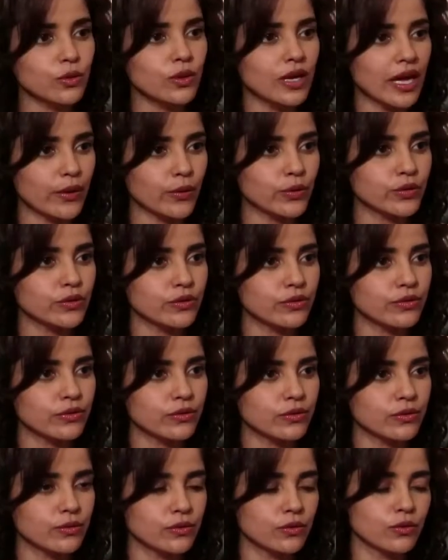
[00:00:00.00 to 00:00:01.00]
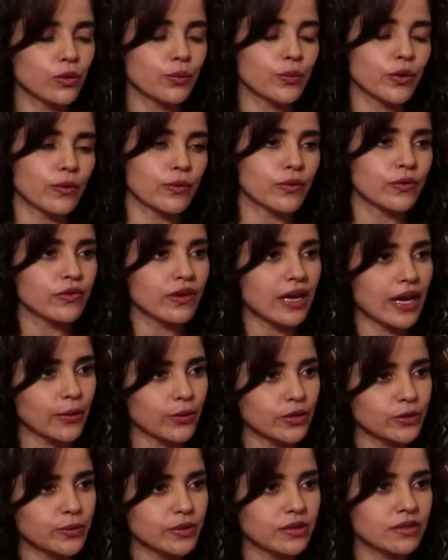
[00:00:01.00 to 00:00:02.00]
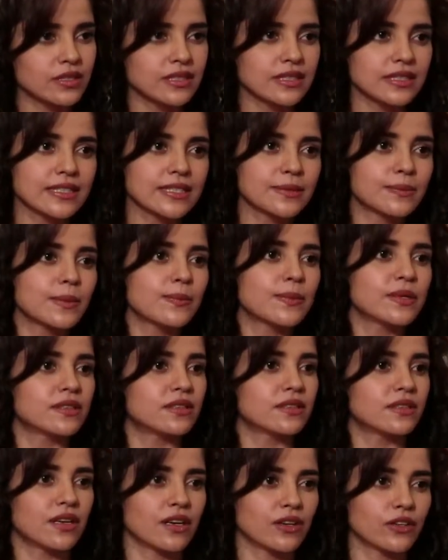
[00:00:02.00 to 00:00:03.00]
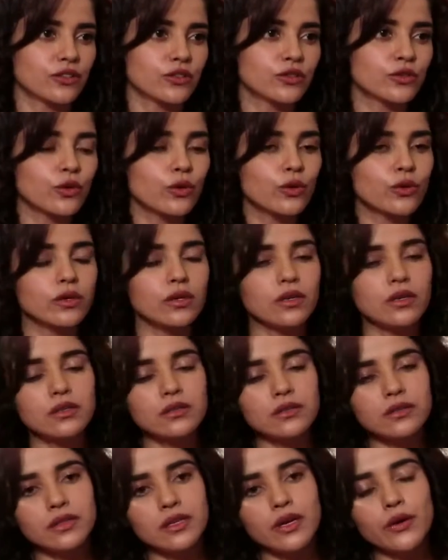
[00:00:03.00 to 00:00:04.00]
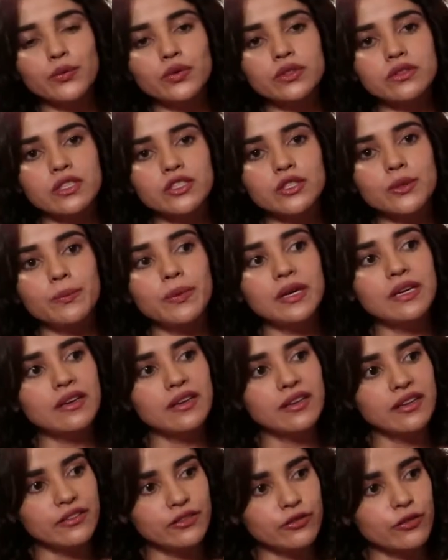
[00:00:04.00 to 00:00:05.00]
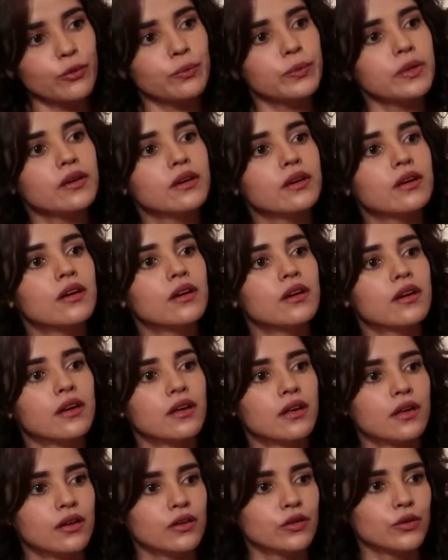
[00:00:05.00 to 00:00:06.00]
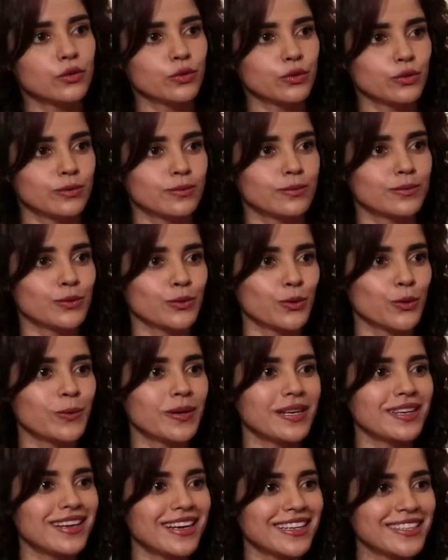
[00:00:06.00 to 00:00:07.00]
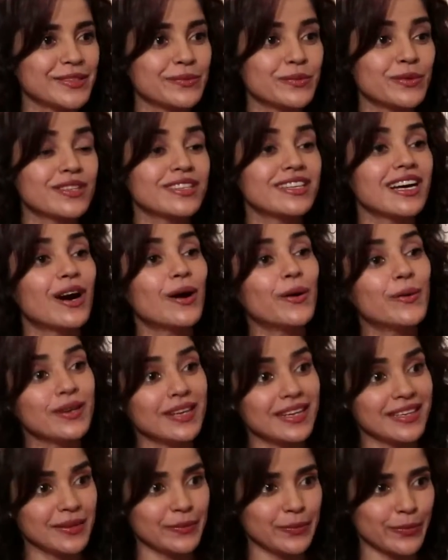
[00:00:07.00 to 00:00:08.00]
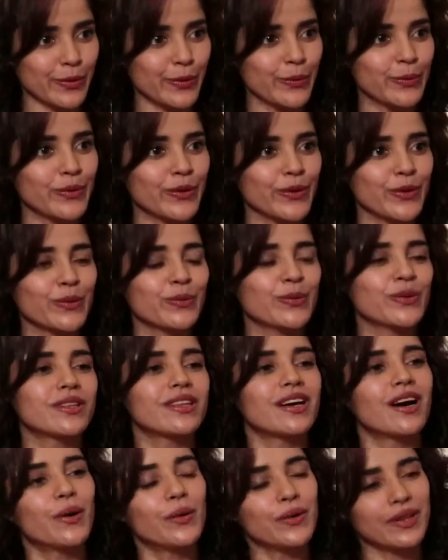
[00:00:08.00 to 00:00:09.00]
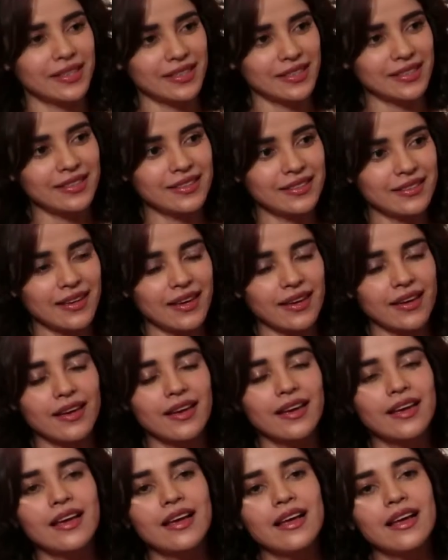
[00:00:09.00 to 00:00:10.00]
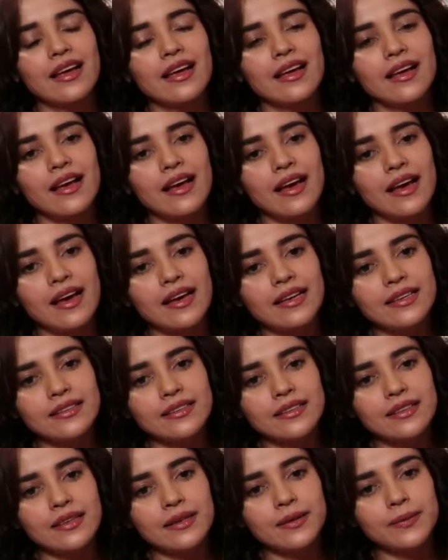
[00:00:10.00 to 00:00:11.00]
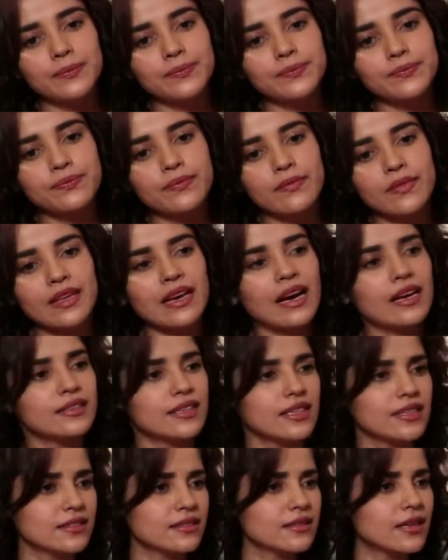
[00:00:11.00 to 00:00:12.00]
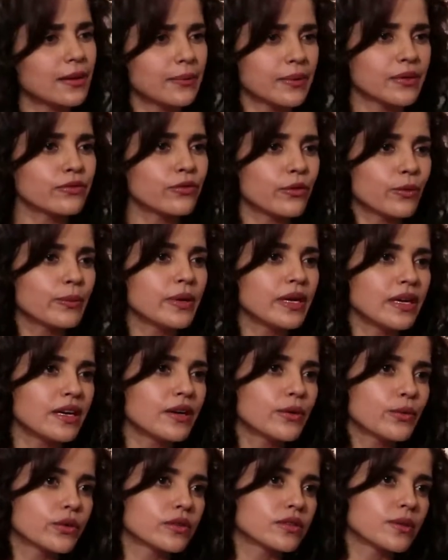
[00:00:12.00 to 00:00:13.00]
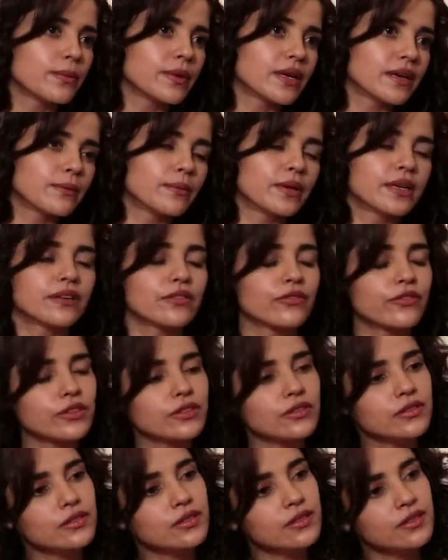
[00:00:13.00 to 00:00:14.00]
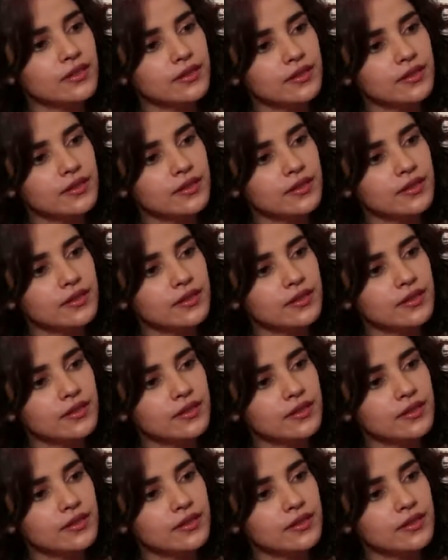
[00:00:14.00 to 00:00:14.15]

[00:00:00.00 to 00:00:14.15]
no language of no problem of language because Hindi is my mother tongue. So uh, it was such a big relief for me to know my lines without any prompting or without anything and um, yeah, that's I mean for me it was a big big difference.